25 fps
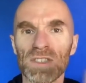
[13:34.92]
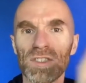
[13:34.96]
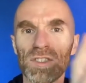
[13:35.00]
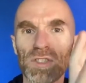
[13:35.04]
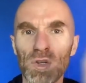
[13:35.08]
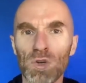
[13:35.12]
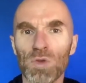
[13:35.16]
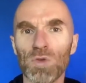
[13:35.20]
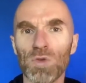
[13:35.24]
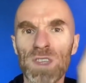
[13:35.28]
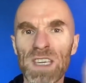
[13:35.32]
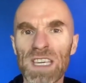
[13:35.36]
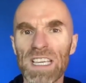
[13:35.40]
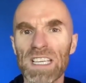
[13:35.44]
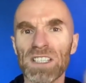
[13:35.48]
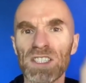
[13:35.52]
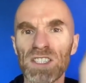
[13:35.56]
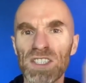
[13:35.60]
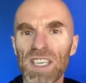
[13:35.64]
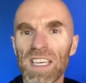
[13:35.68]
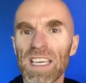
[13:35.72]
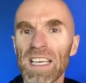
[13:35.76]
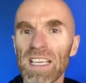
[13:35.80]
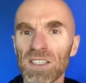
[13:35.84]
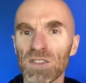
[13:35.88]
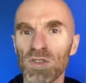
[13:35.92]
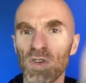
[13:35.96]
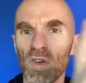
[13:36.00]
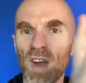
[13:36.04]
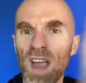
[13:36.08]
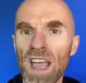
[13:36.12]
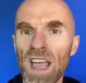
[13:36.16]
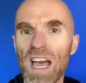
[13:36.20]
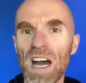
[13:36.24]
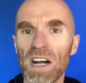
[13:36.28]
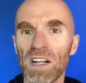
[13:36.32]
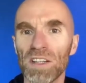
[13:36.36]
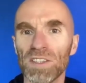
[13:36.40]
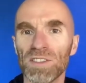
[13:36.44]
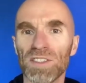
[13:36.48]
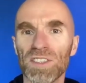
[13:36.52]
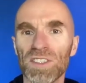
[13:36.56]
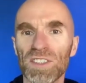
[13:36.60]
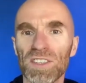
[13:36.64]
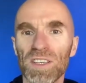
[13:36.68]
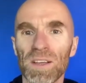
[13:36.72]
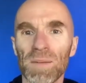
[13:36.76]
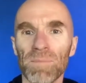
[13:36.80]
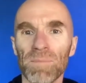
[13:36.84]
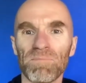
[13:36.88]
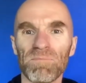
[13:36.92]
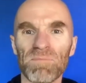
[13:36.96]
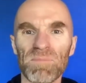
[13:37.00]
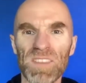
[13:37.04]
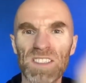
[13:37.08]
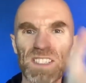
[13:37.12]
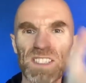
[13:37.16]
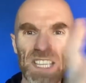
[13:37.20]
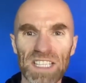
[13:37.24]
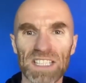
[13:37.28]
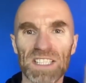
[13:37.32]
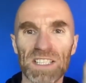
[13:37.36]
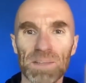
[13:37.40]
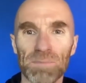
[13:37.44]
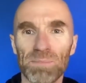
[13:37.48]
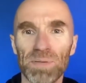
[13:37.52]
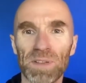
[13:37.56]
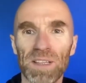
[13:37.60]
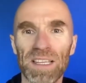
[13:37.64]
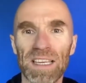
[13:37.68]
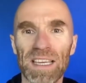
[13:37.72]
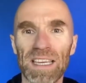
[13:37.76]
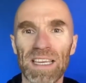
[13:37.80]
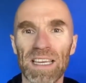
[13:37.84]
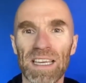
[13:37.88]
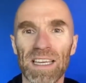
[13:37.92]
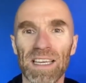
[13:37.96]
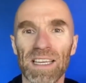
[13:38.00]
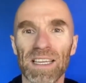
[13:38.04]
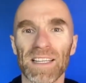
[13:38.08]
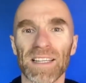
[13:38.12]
do these things or else, discipline.